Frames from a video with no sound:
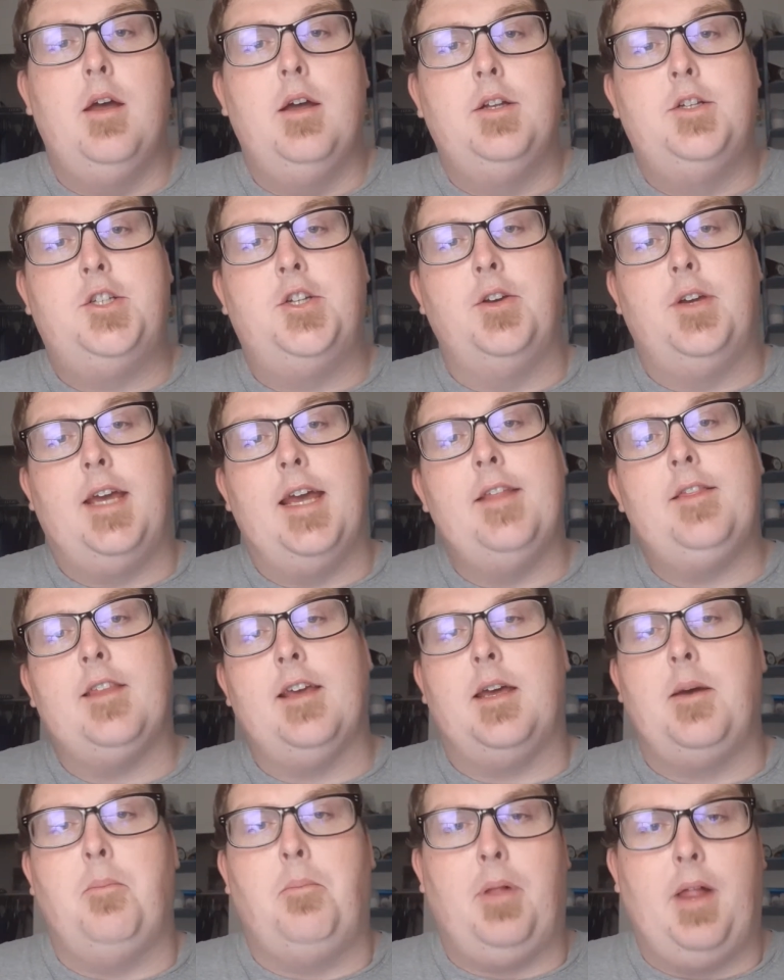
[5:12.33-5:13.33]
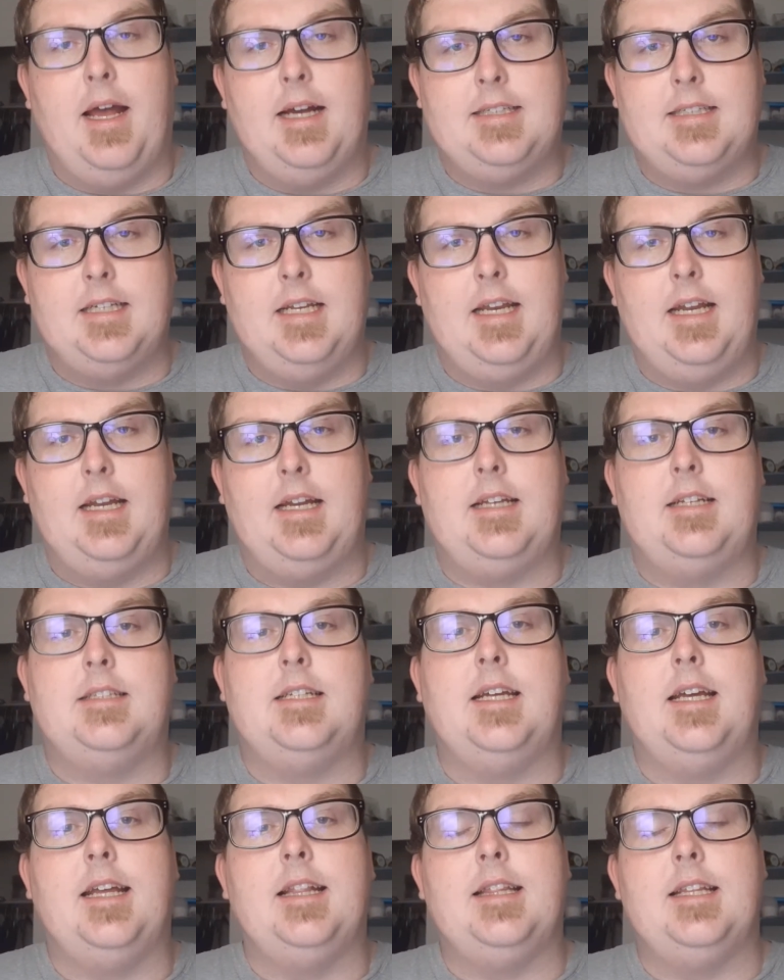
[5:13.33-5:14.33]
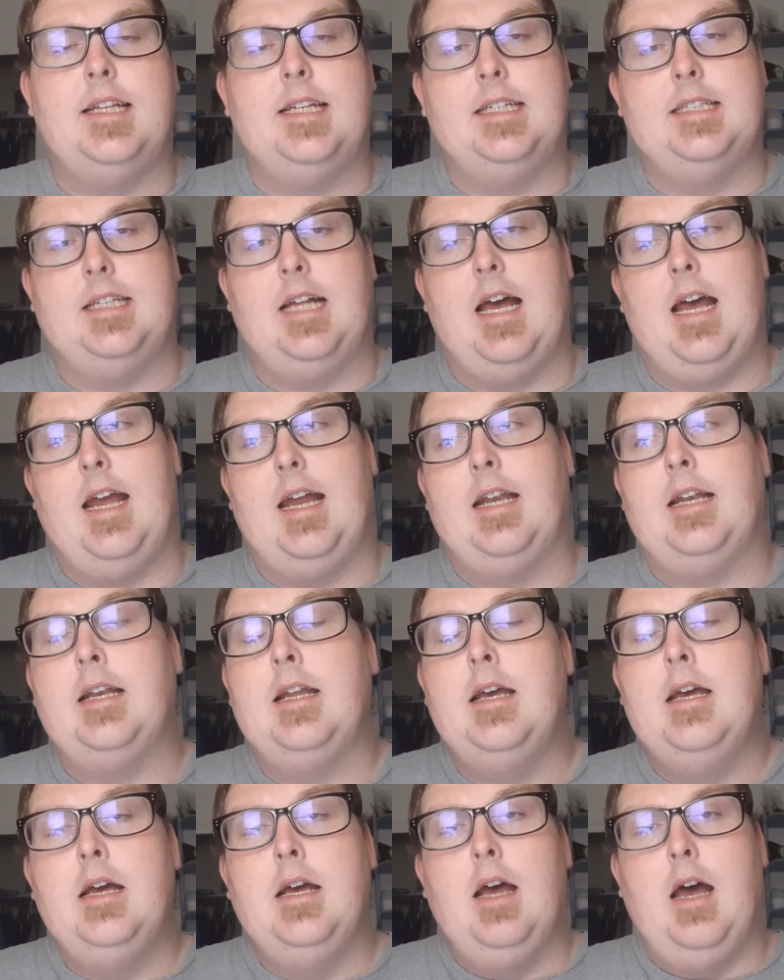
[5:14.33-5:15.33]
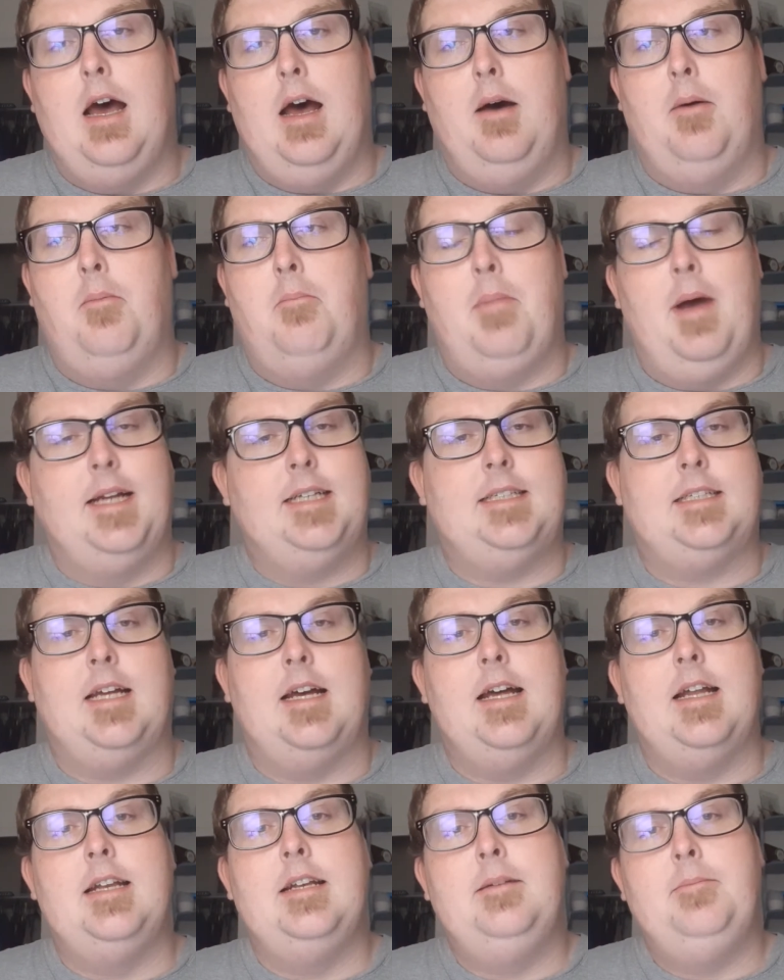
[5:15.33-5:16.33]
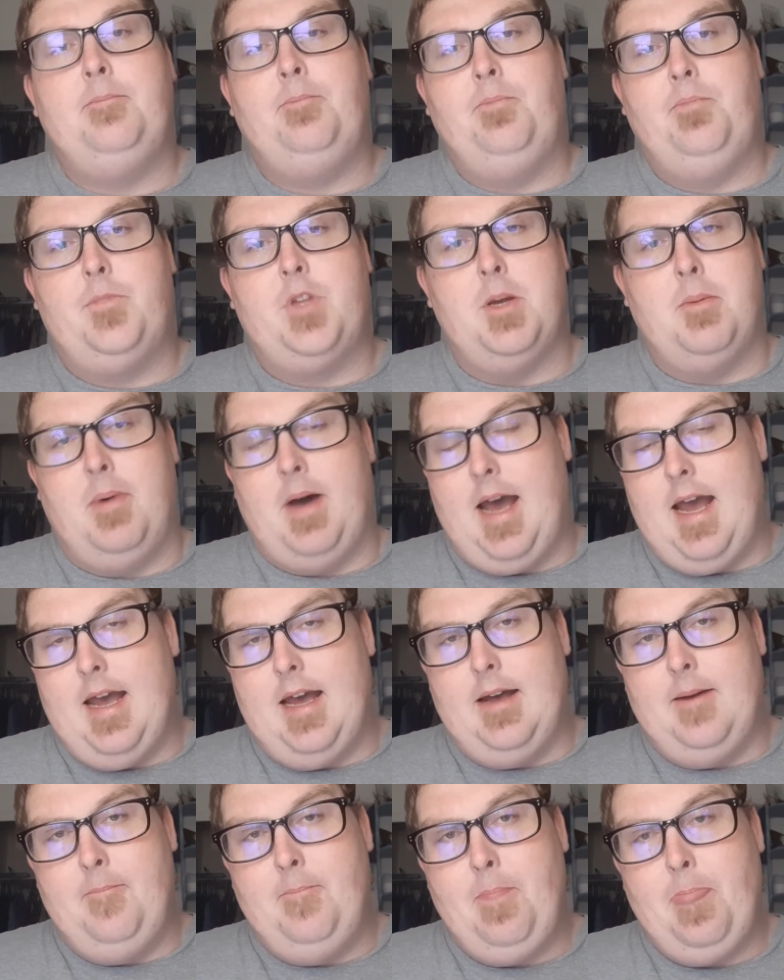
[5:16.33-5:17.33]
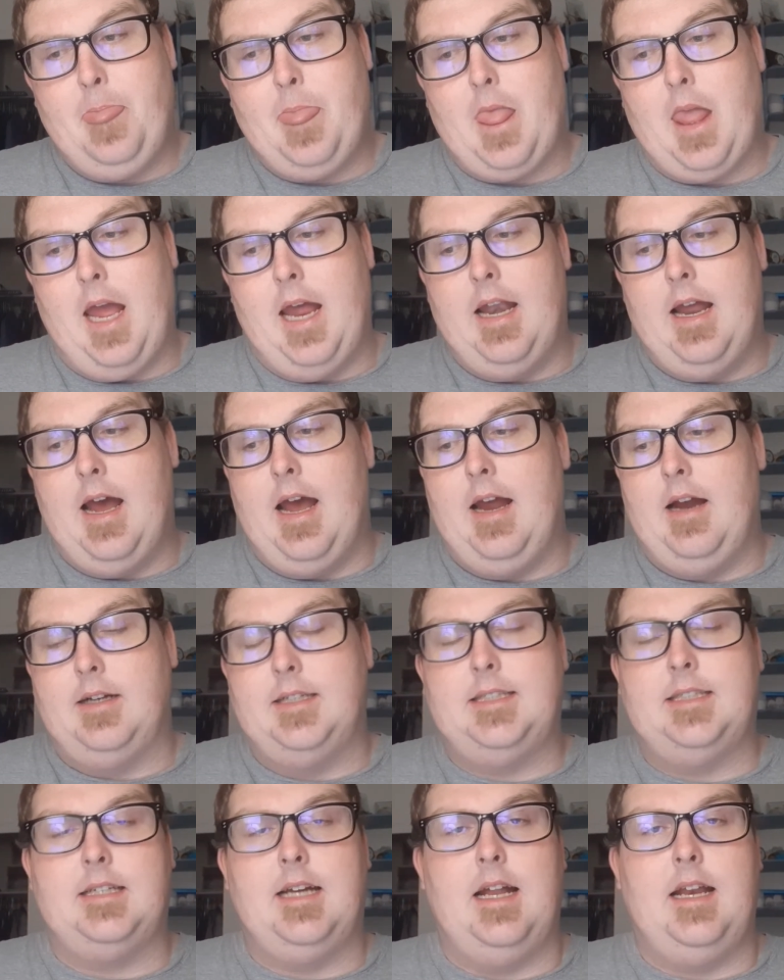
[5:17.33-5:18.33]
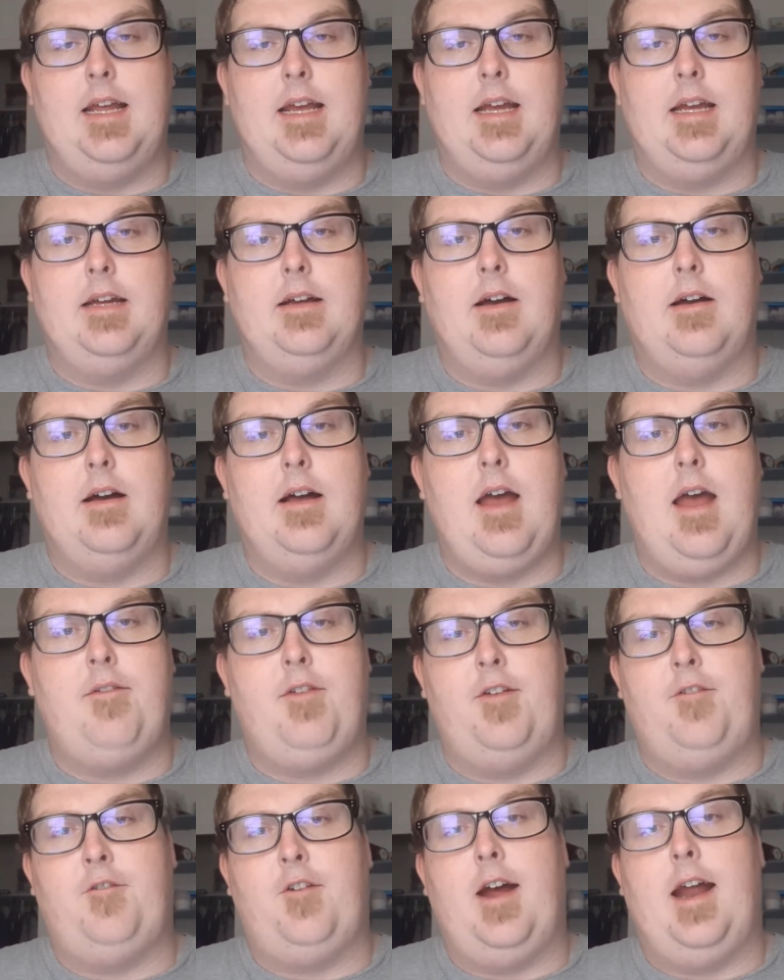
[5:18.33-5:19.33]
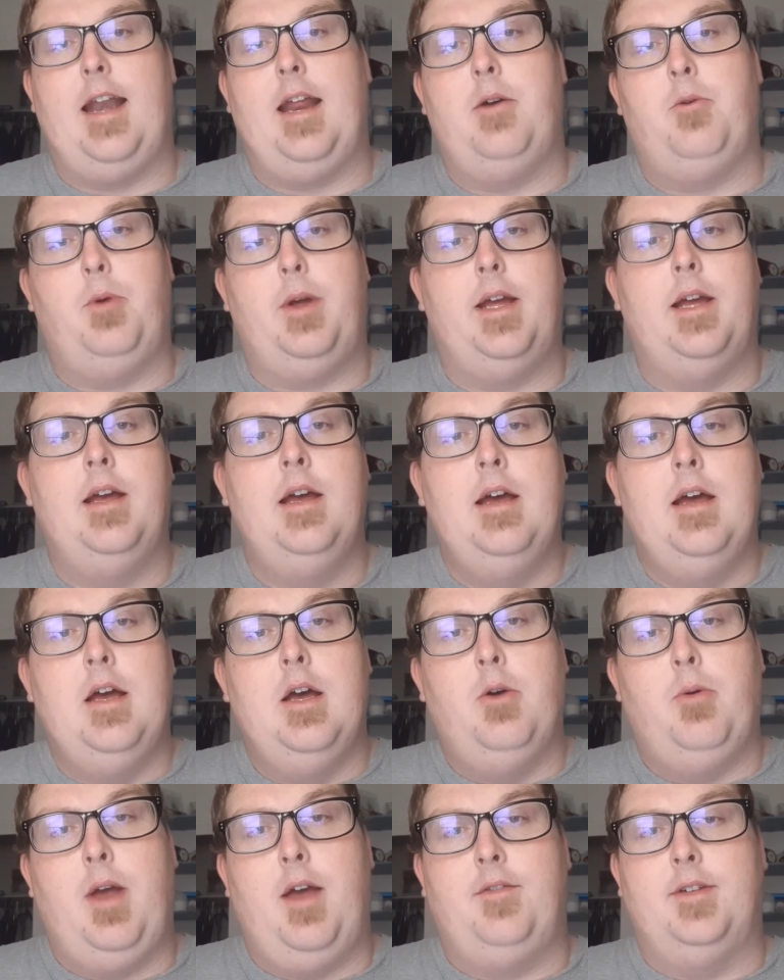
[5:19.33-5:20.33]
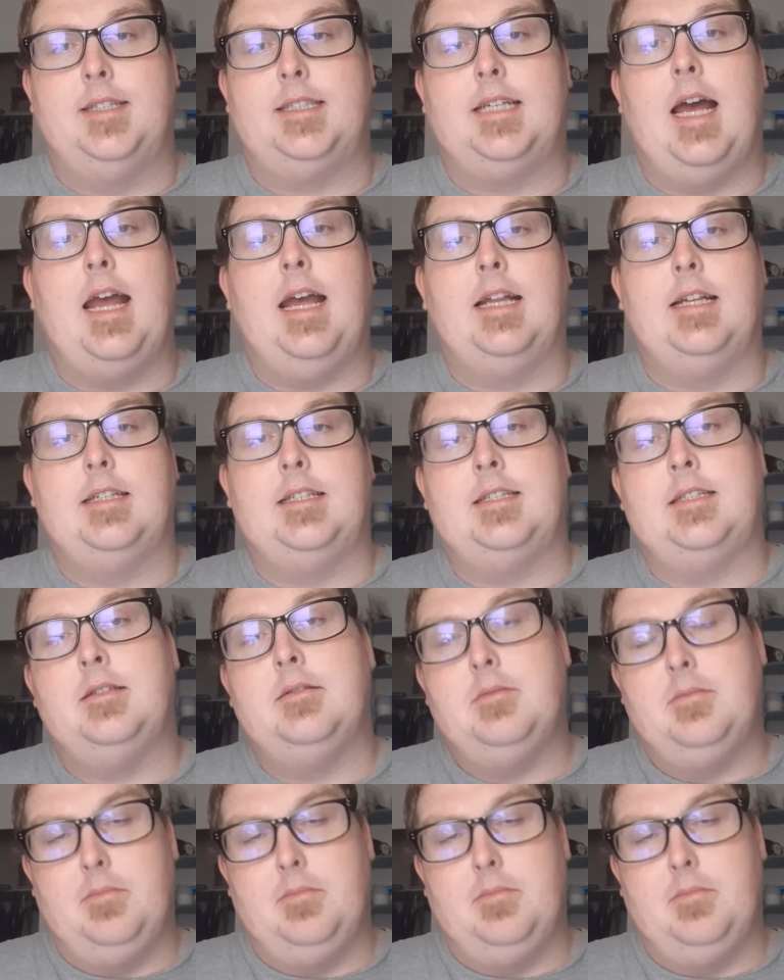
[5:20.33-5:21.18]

to get the complexity, to get the design. Um, my son Tobiah and I are studying every Friday. We we have a science